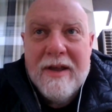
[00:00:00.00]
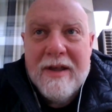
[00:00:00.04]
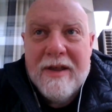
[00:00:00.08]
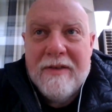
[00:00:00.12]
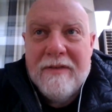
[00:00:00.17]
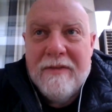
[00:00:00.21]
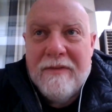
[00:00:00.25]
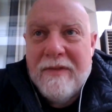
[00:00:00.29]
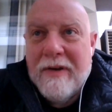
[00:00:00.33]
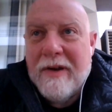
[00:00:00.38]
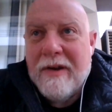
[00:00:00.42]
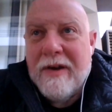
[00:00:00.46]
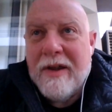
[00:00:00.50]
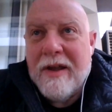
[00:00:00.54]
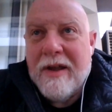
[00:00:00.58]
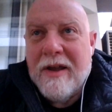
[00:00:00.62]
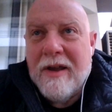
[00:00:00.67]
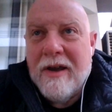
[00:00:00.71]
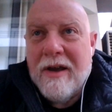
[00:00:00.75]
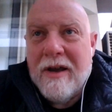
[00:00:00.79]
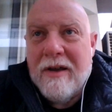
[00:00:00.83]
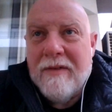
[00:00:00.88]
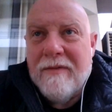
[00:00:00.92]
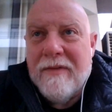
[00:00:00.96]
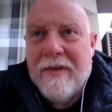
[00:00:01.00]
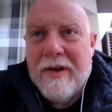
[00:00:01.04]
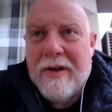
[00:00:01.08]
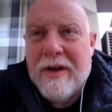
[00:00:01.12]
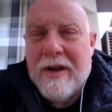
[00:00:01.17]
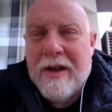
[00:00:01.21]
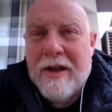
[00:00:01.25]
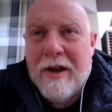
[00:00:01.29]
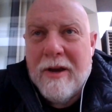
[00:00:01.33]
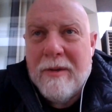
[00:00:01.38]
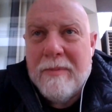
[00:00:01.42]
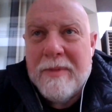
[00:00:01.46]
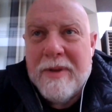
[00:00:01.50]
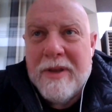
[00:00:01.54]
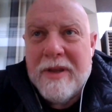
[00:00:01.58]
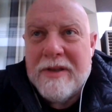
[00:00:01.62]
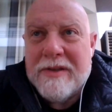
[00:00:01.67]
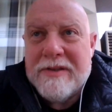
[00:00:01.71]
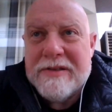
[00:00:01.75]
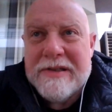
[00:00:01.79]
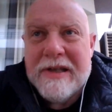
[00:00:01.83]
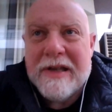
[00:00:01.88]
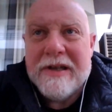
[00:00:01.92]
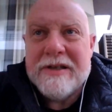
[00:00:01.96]
Very, very commonly,
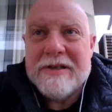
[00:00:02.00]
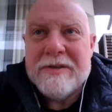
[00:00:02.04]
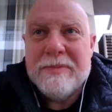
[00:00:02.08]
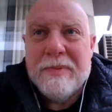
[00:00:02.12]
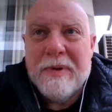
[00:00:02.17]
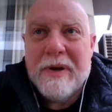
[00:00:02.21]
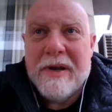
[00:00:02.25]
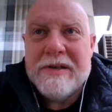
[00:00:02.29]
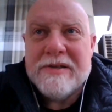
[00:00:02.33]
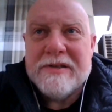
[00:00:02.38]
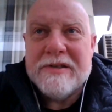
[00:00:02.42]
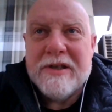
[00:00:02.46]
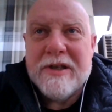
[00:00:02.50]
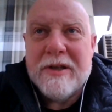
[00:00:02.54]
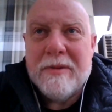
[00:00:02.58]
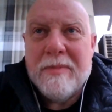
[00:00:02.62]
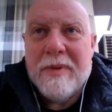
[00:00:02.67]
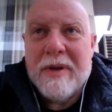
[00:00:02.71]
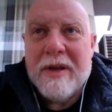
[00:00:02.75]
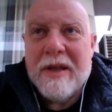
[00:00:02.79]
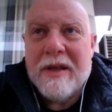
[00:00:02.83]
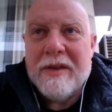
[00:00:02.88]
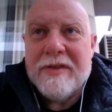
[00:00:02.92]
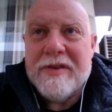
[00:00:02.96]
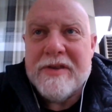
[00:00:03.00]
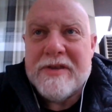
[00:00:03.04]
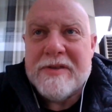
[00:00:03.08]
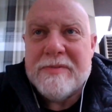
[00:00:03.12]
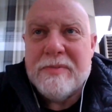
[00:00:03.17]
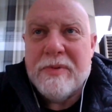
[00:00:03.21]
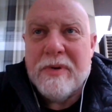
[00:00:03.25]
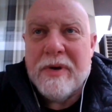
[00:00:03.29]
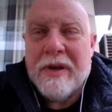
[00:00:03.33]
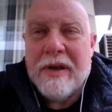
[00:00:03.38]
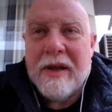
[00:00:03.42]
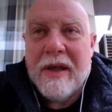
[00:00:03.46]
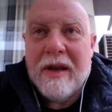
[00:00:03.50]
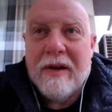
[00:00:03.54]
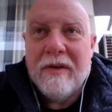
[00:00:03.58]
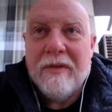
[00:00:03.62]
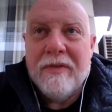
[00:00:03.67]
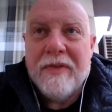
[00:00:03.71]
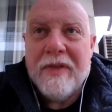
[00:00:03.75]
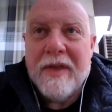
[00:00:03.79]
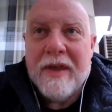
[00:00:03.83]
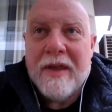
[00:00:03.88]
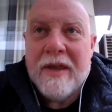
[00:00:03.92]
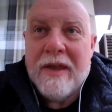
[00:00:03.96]
it's not a surprise to anybody at this point. I don't
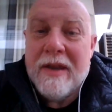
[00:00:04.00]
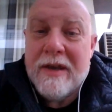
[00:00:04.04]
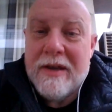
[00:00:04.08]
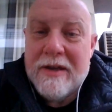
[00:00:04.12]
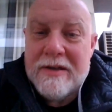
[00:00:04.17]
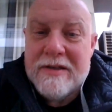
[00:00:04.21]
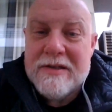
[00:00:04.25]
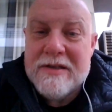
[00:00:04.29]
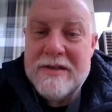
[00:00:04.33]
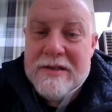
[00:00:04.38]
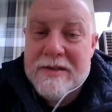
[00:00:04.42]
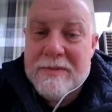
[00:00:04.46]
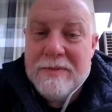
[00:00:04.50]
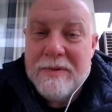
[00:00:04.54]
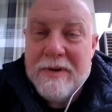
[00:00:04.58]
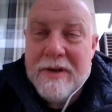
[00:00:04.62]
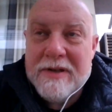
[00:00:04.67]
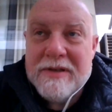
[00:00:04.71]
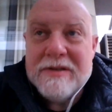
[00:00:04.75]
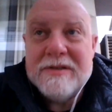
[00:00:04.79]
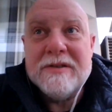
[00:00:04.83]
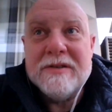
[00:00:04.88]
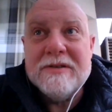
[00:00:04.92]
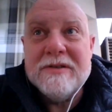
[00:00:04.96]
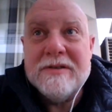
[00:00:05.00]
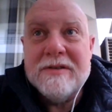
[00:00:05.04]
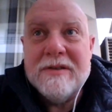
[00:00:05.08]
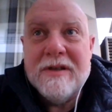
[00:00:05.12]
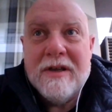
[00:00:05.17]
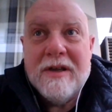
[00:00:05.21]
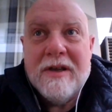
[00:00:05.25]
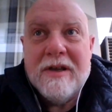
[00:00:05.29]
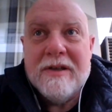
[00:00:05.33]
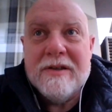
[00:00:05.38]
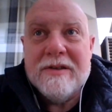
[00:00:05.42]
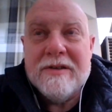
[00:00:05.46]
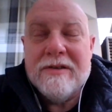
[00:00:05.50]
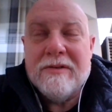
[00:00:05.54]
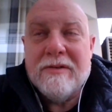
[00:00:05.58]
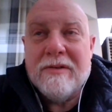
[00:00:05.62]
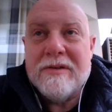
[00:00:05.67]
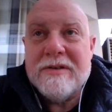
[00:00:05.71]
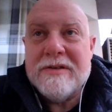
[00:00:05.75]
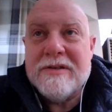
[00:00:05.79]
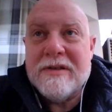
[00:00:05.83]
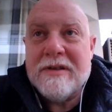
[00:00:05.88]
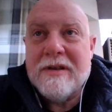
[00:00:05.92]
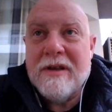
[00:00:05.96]
think it is a surprise to, to
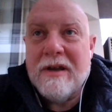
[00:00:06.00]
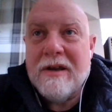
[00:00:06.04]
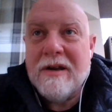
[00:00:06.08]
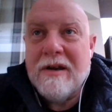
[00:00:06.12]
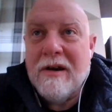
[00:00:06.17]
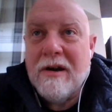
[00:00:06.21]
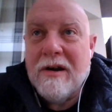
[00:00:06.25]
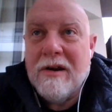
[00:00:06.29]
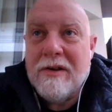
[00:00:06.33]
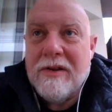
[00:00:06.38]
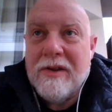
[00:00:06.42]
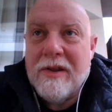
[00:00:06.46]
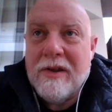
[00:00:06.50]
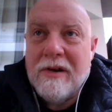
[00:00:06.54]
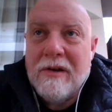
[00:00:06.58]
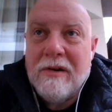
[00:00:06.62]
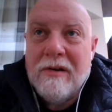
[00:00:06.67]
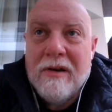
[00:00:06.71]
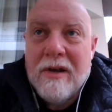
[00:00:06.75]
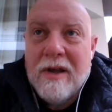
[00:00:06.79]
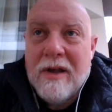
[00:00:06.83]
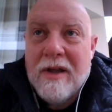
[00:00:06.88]
Orson Scott Card, though.